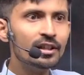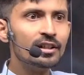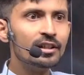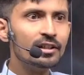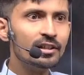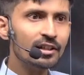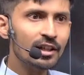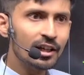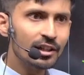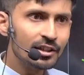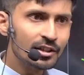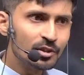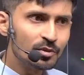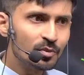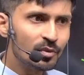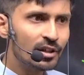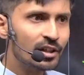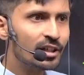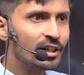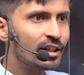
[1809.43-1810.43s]
That is
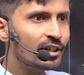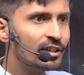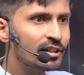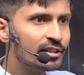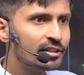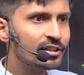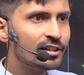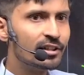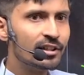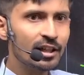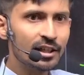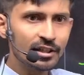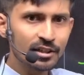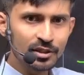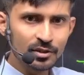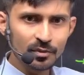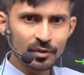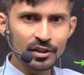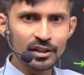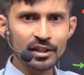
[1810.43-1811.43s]
one condition. That is
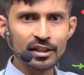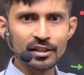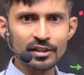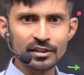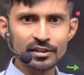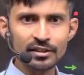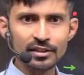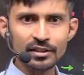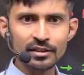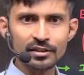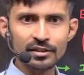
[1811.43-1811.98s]
one condition.